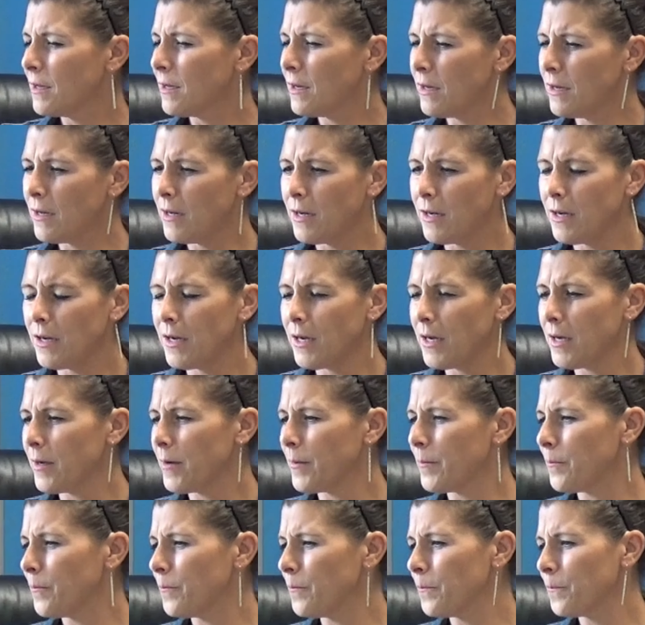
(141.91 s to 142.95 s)

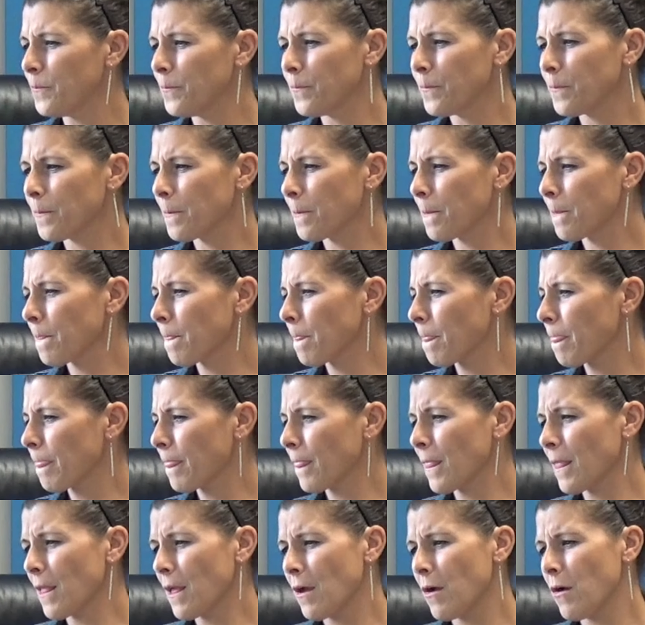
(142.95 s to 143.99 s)
Um
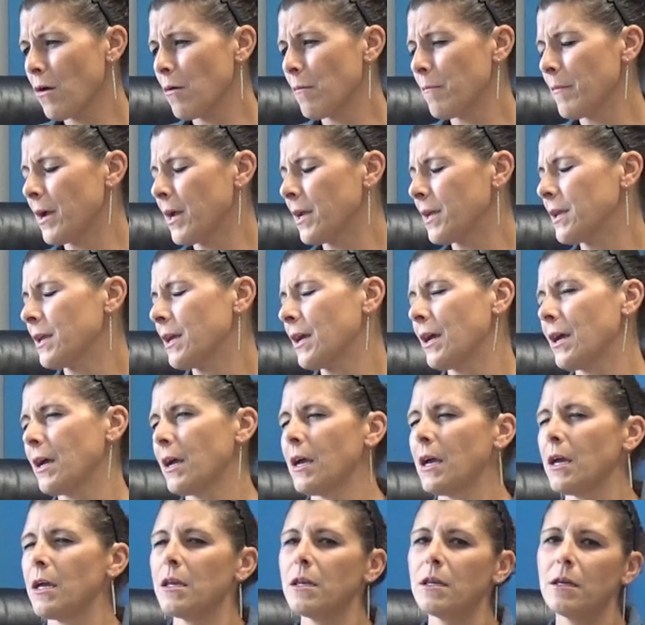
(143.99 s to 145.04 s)
oh my
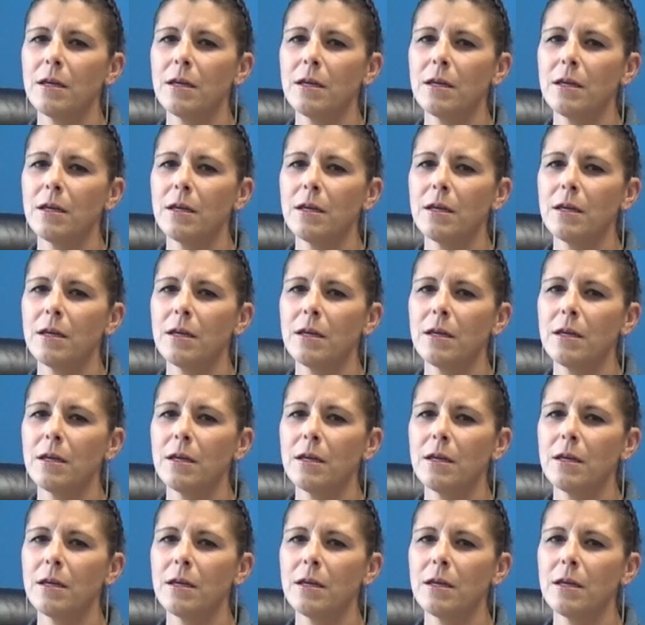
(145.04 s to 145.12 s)
god.